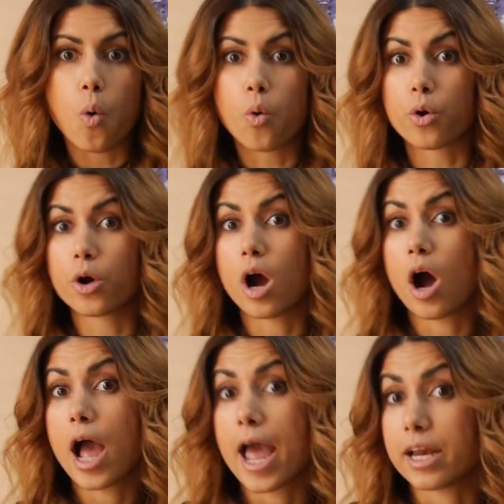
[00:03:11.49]

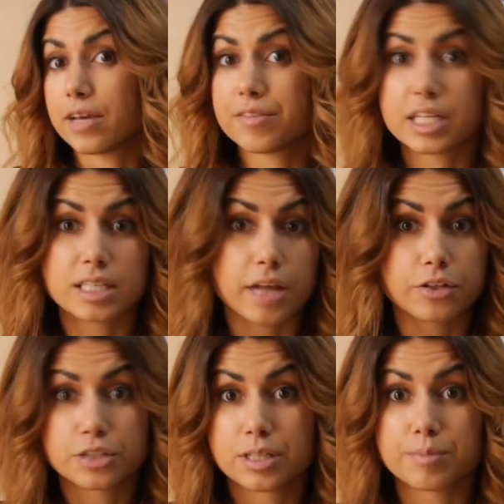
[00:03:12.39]
or any of these
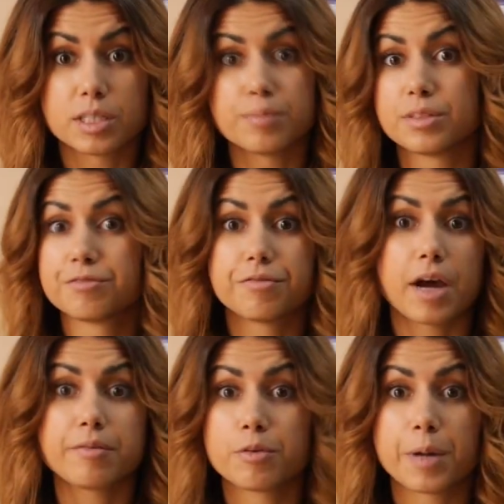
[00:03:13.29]
other symptoms,
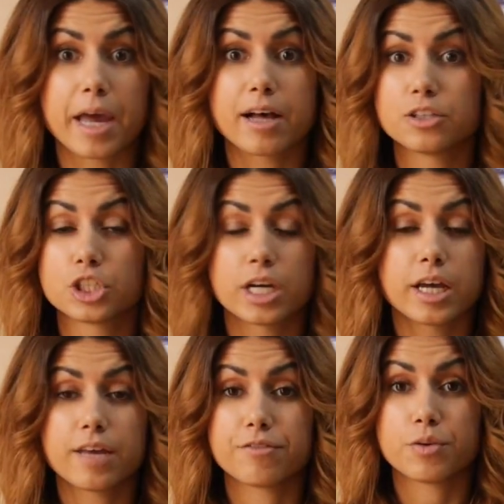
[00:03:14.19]

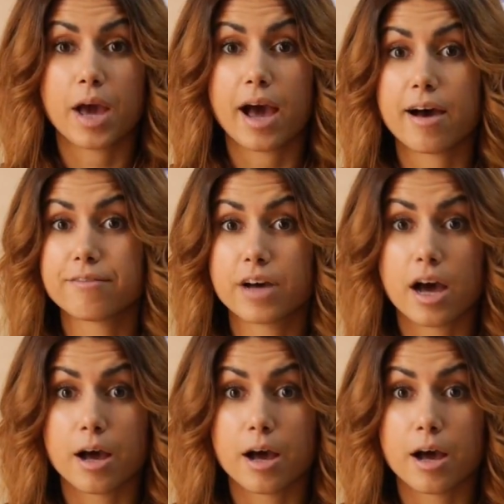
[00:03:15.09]
fibromyalgia, if you have,